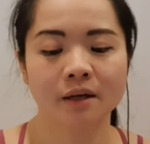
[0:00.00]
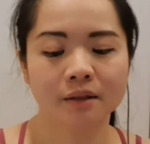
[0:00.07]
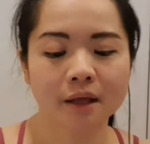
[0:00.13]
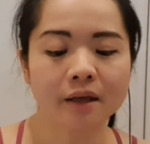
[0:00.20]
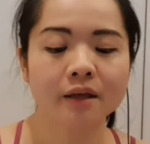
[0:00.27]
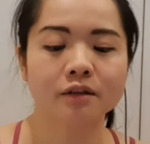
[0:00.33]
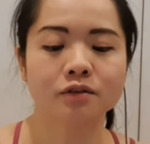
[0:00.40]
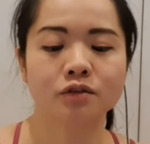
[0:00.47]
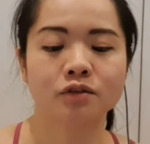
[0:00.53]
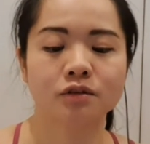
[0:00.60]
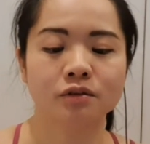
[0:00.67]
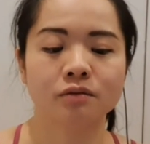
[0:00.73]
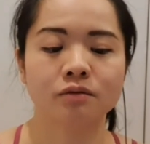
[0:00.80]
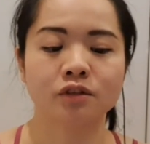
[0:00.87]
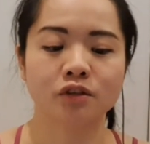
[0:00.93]
they can
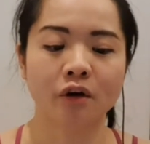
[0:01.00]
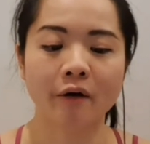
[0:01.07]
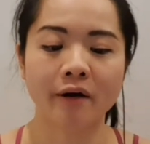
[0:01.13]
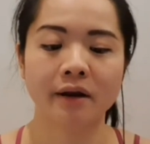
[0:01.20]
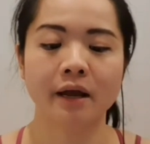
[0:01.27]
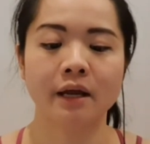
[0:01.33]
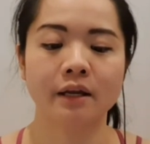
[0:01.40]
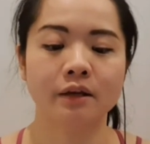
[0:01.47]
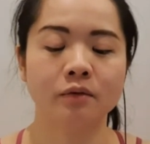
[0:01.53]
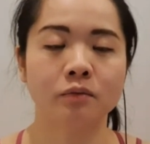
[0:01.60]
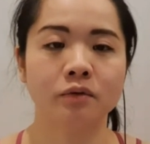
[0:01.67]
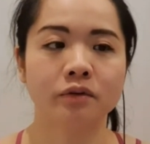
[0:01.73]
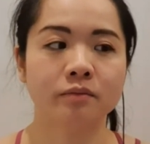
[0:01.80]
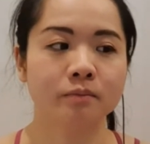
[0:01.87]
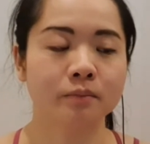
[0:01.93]
still start, and it
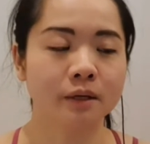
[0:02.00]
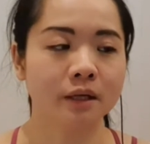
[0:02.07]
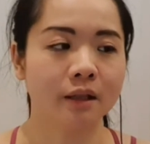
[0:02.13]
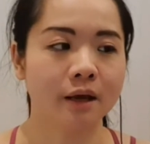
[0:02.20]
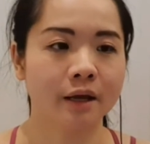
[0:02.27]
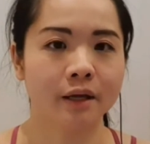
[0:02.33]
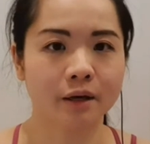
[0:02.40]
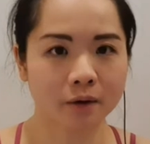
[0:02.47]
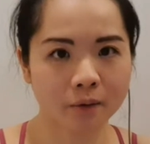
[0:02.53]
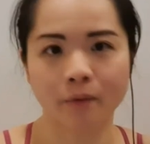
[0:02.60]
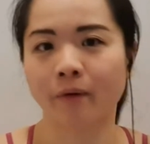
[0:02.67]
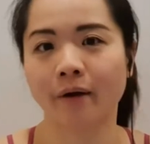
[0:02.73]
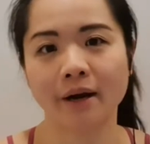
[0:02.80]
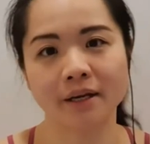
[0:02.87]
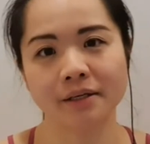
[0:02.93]
wouldn't be like
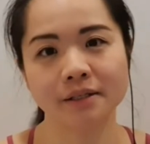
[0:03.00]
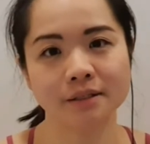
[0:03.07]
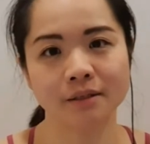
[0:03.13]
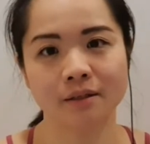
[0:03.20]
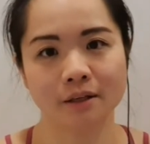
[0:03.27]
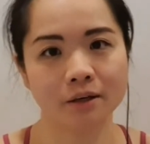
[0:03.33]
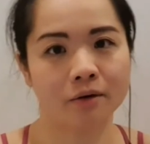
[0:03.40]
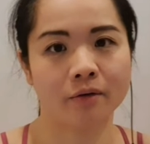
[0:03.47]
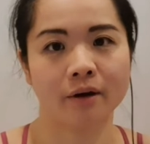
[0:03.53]
crazily